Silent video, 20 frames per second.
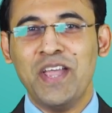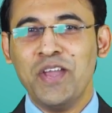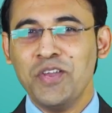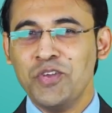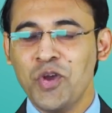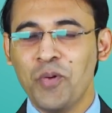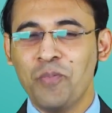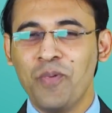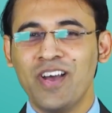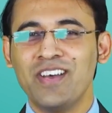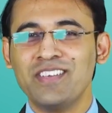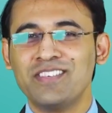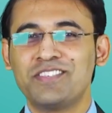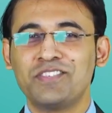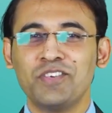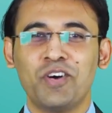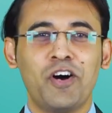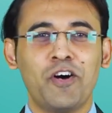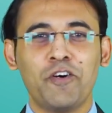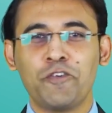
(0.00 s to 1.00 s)
Your months
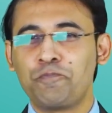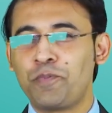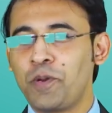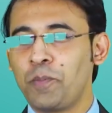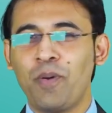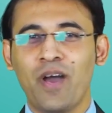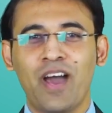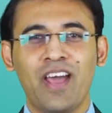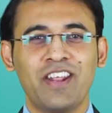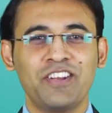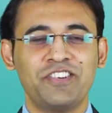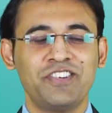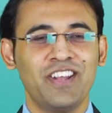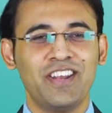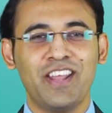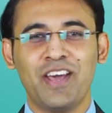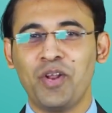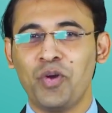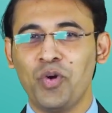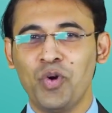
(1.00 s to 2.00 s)
of
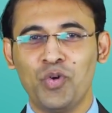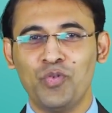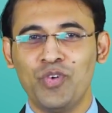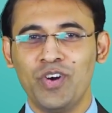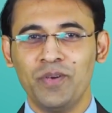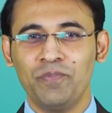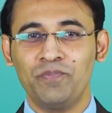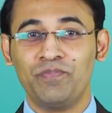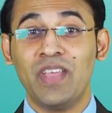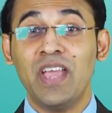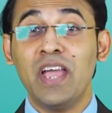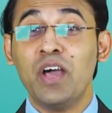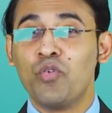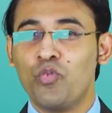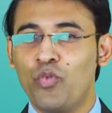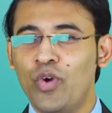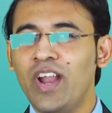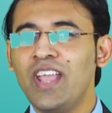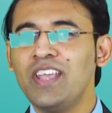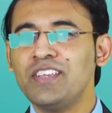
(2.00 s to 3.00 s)
preparation are over.
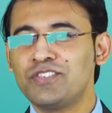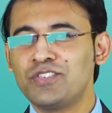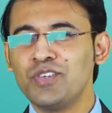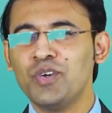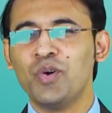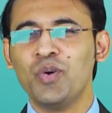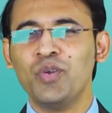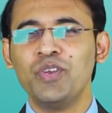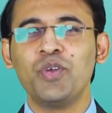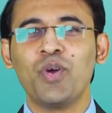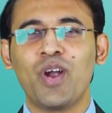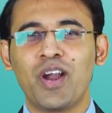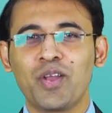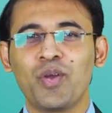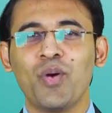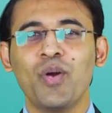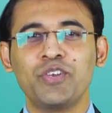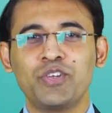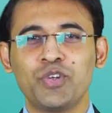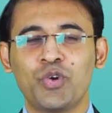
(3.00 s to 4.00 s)
Very soon you are
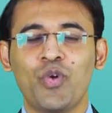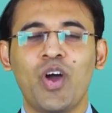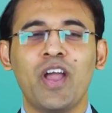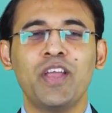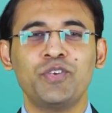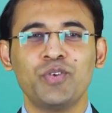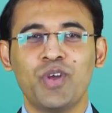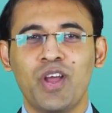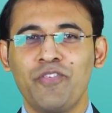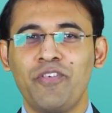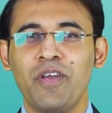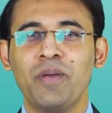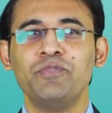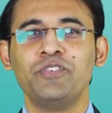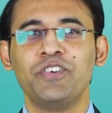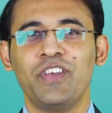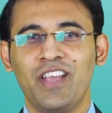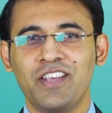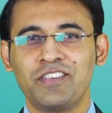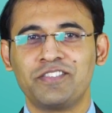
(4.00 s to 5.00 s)
going to write your
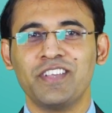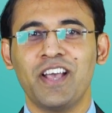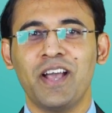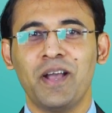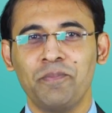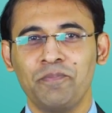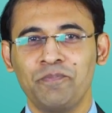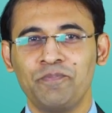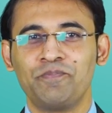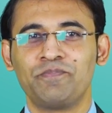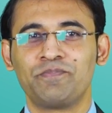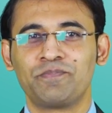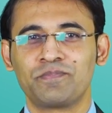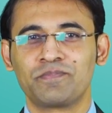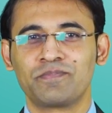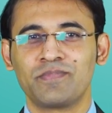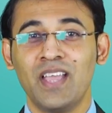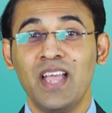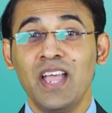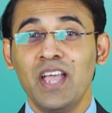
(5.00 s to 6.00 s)
FMGE exam.
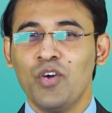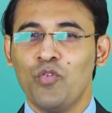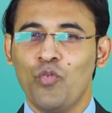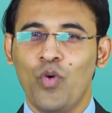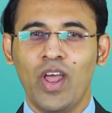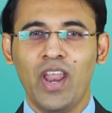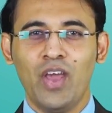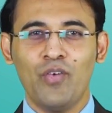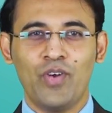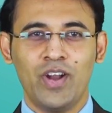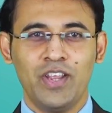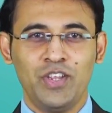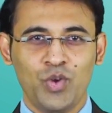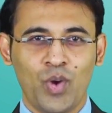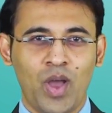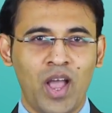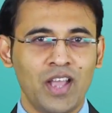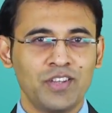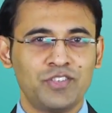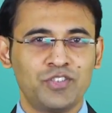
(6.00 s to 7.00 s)
Whatever you
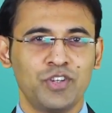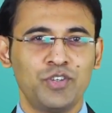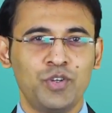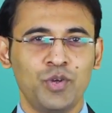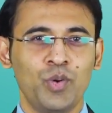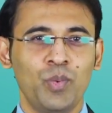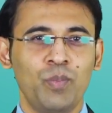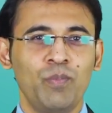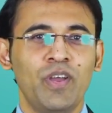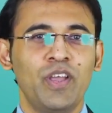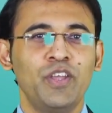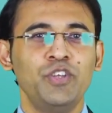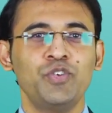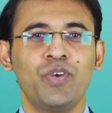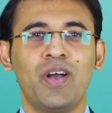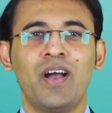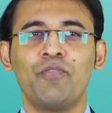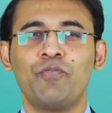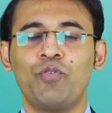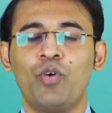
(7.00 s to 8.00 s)
had to do, you
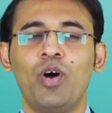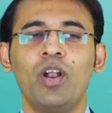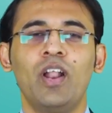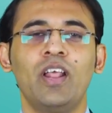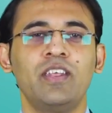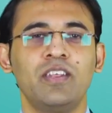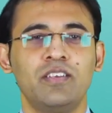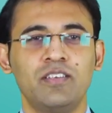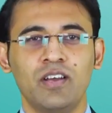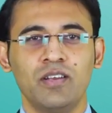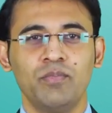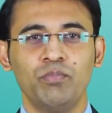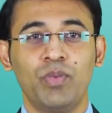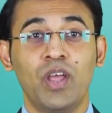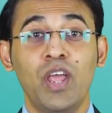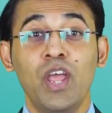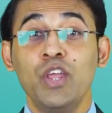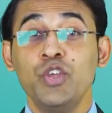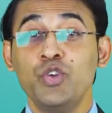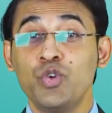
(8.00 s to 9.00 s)
have already done.
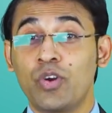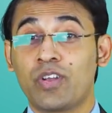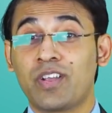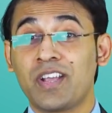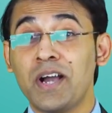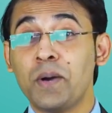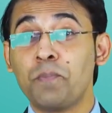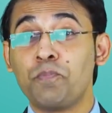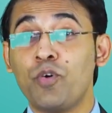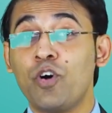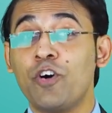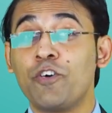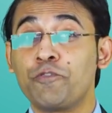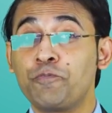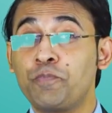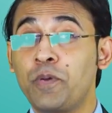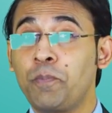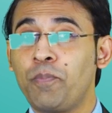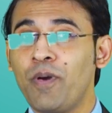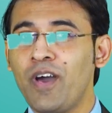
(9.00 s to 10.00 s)
Your cup
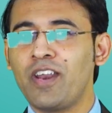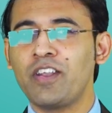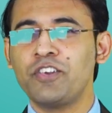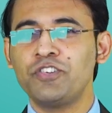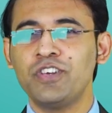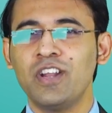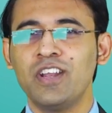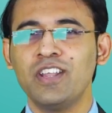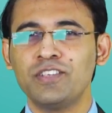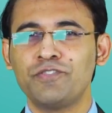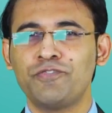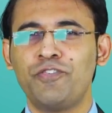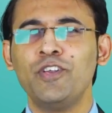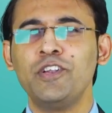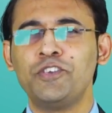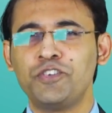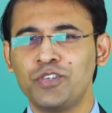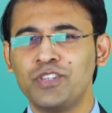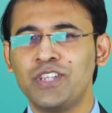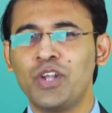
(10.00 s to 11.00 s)
of preparation is full
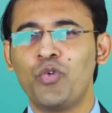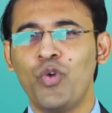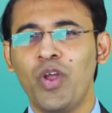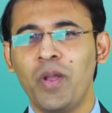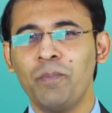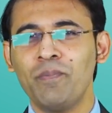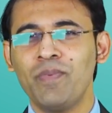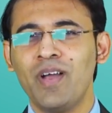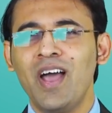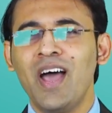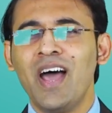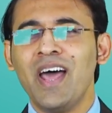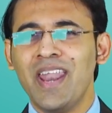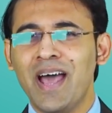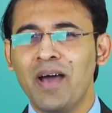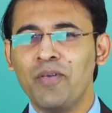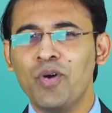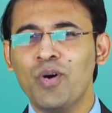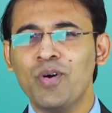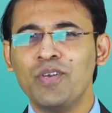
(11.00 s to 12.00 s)
to the rim.
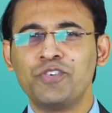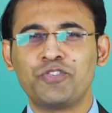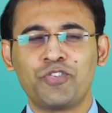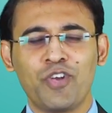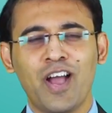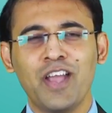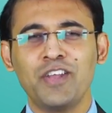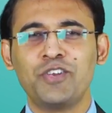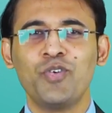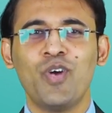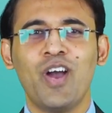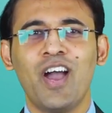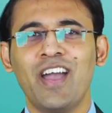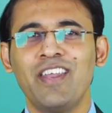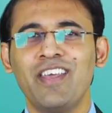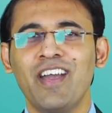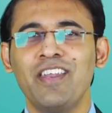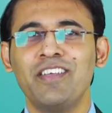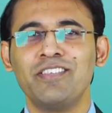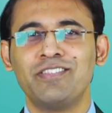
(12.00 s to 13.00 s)
Now don't try to add
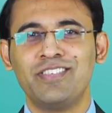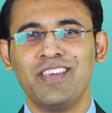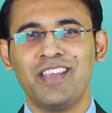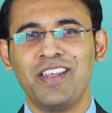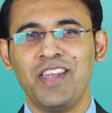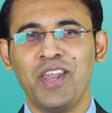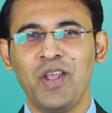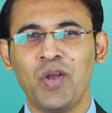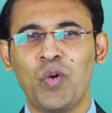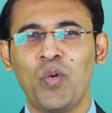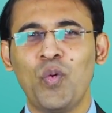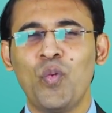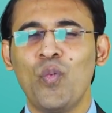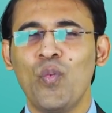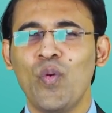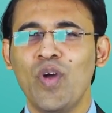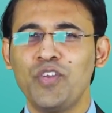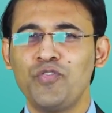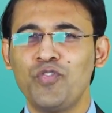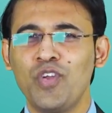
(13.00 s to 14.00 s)
anything new.
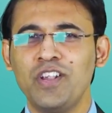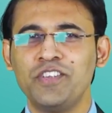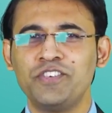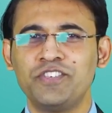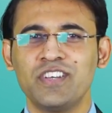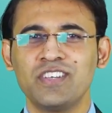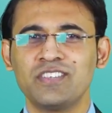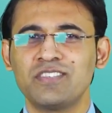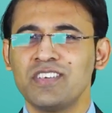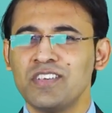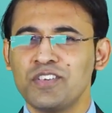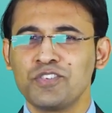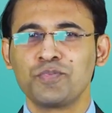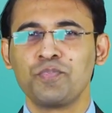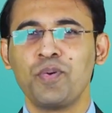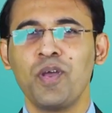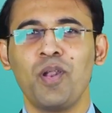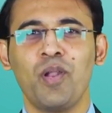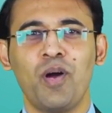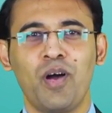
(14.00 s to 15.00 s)
It will just
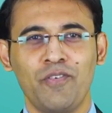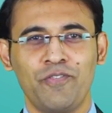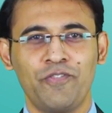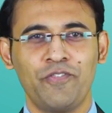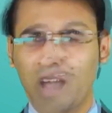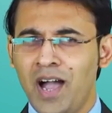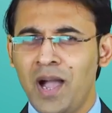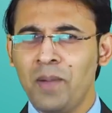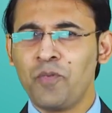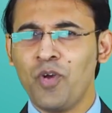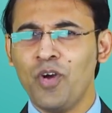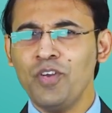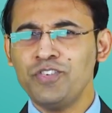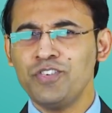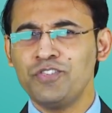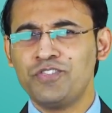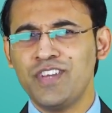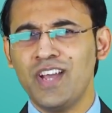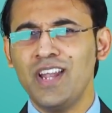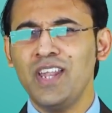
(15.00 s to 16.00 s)
spill off. I'm going
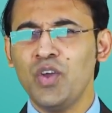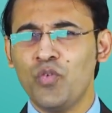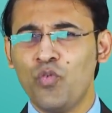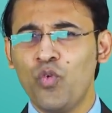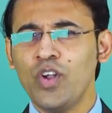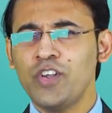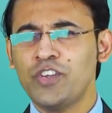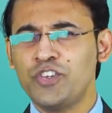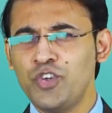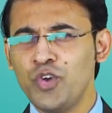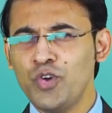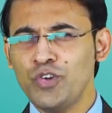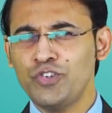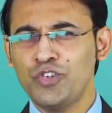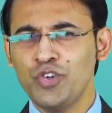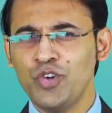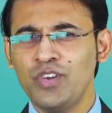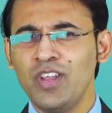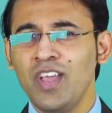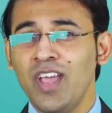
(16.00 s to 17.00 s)
to tell you what you
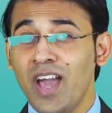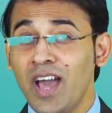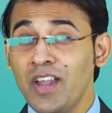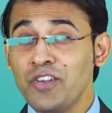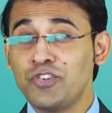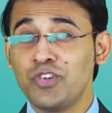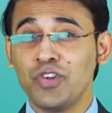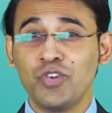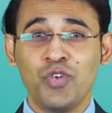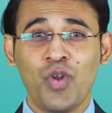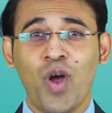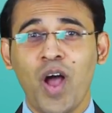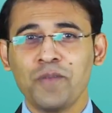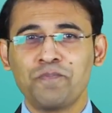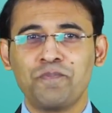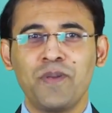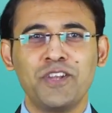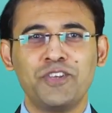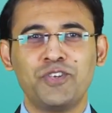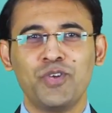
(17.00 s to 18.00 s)
should and should
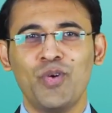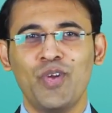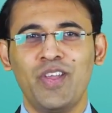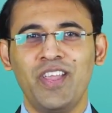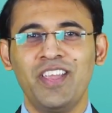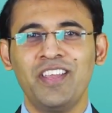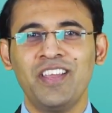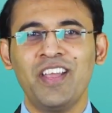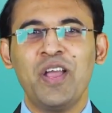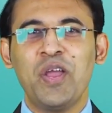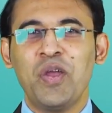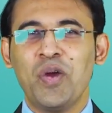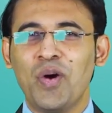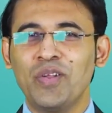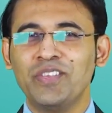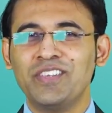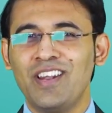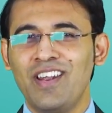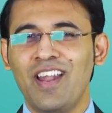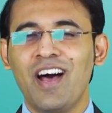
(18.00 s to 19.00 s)
not be doing
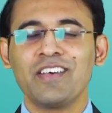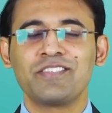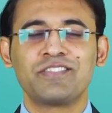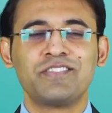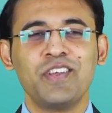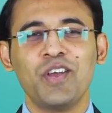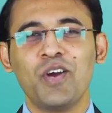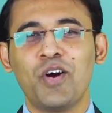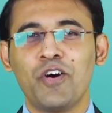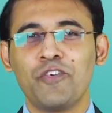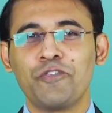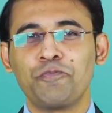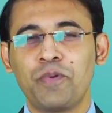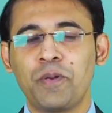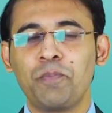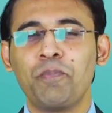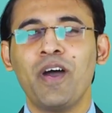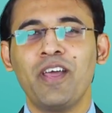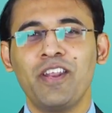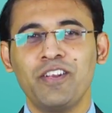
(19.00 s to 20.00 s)
on the last day of
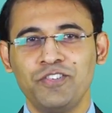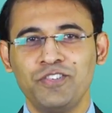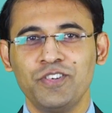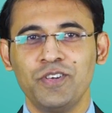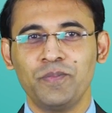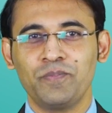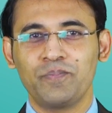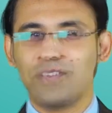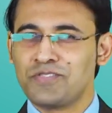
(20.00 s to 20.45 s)
preparation.